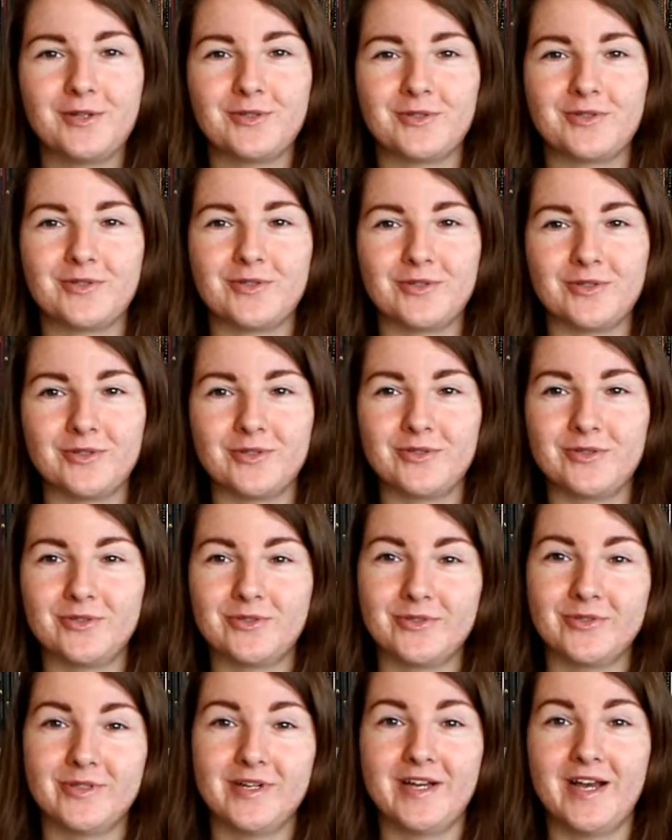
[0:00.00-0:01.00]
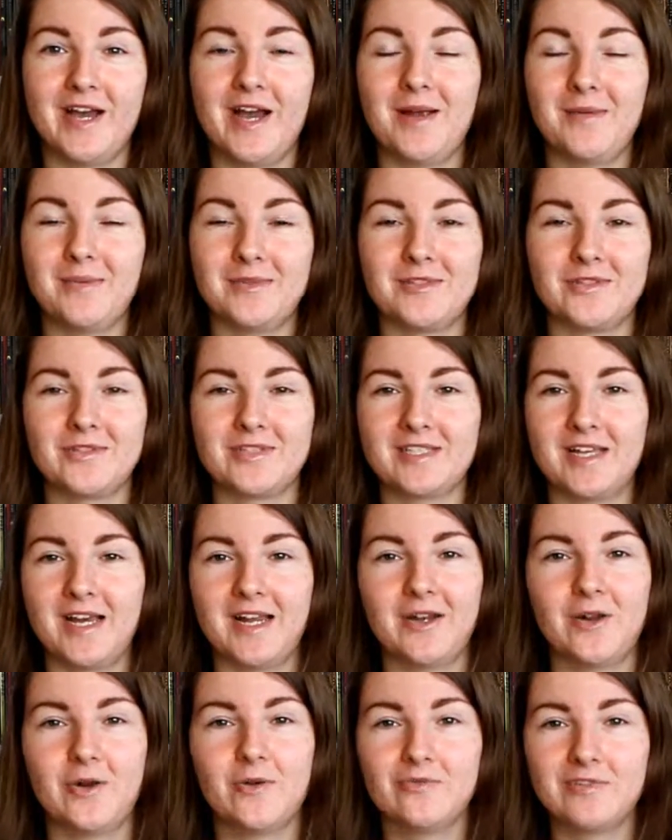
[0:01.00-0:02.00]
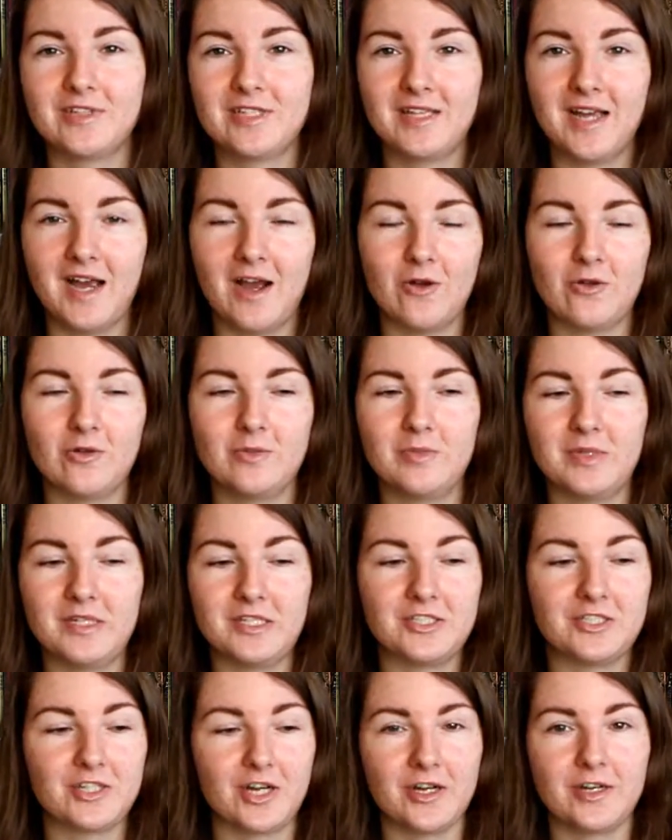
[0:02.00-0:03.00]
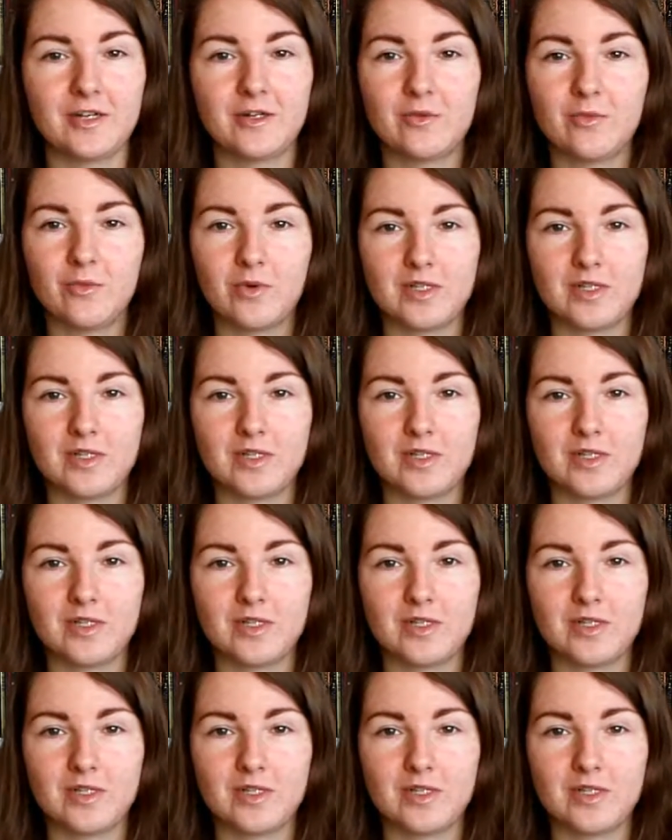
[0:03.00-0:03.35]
so I'm so excited hopefully I will be done